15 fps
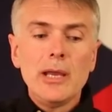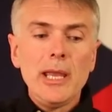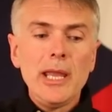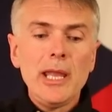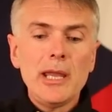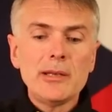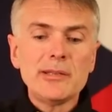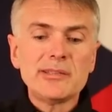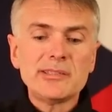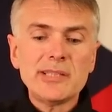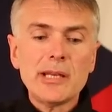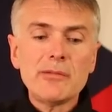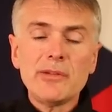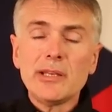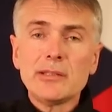and
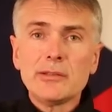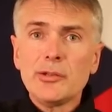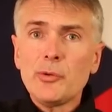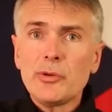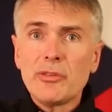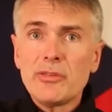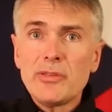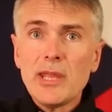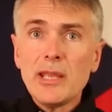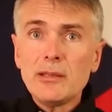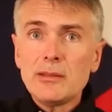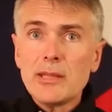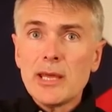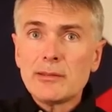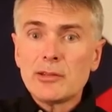instead of it, you would
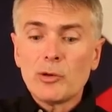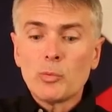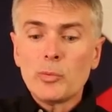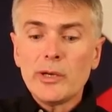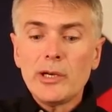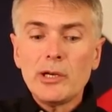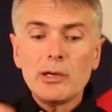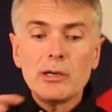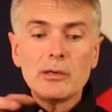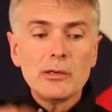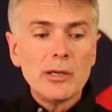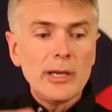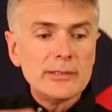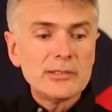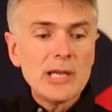think that the rear
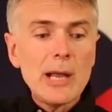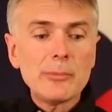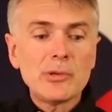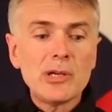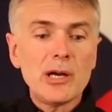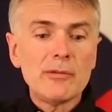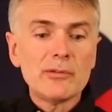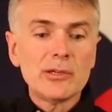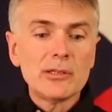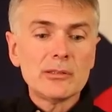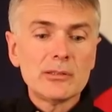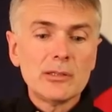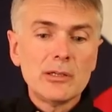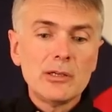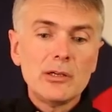top cover
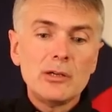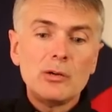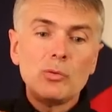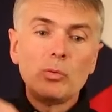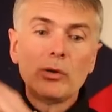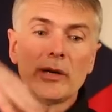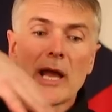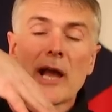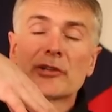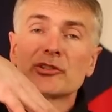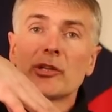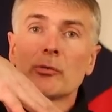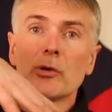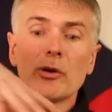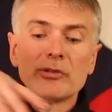would
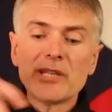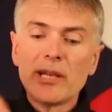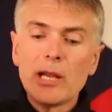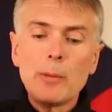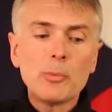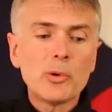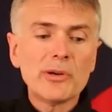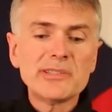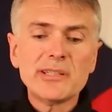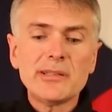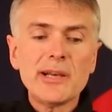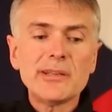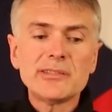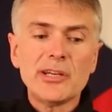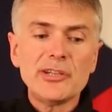actually rotate upwards. It
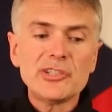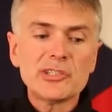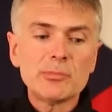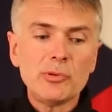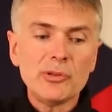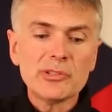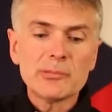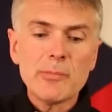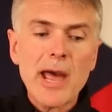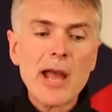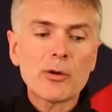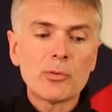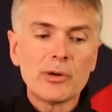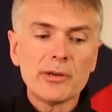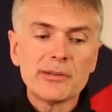doesn't, it just pulls
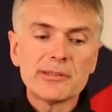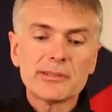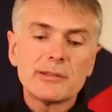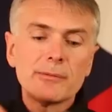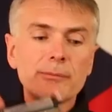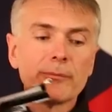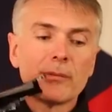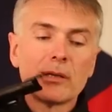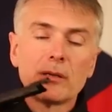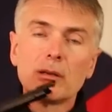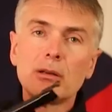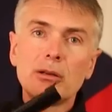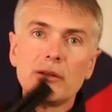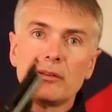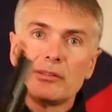backwards.
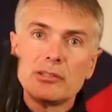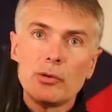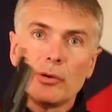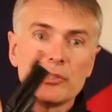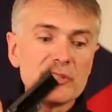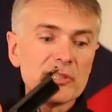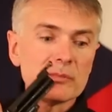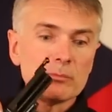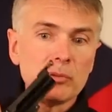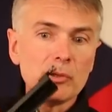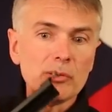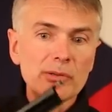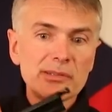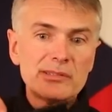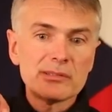So it just
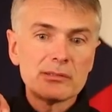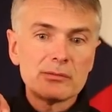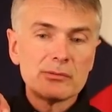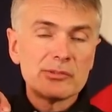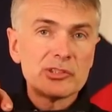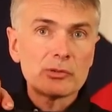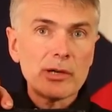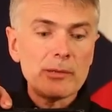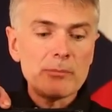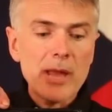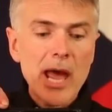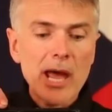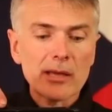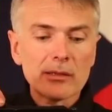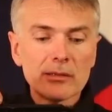pulls straight
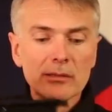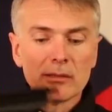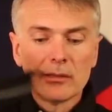back.